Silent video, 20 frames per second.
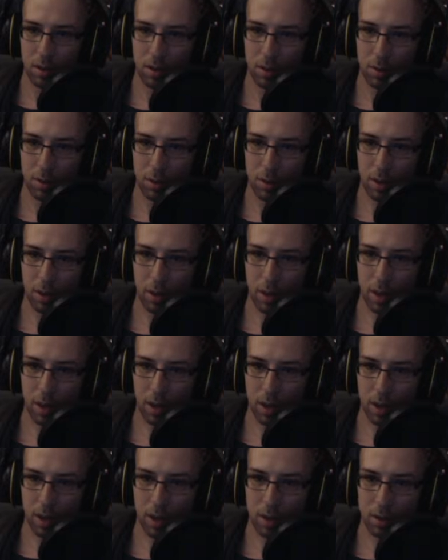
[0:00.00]
What the
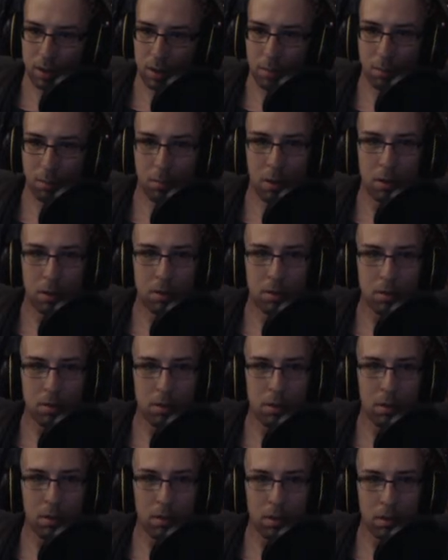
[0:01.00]
heck is a
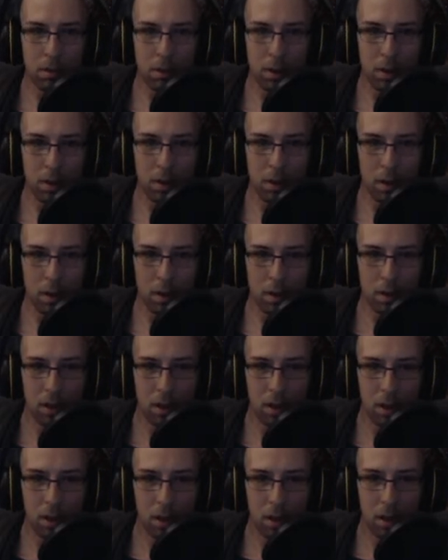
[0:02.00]
millstone?
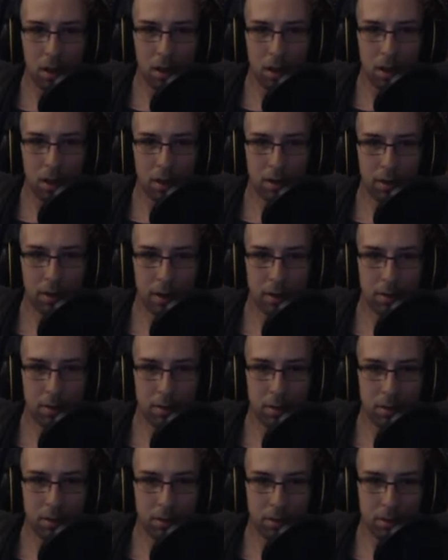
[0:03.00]
Grind
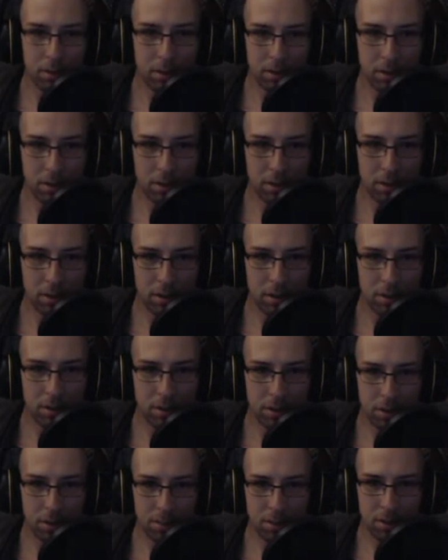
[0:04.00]
resources into new
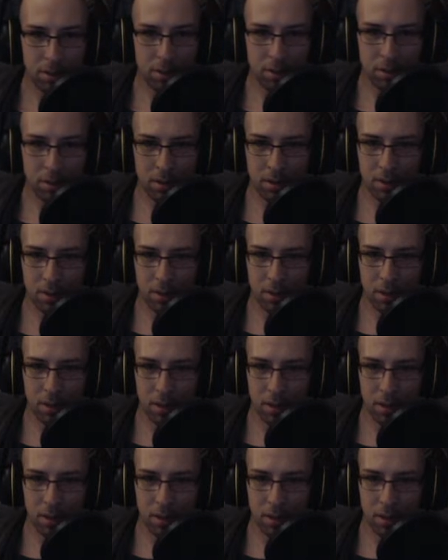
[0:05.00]
substances?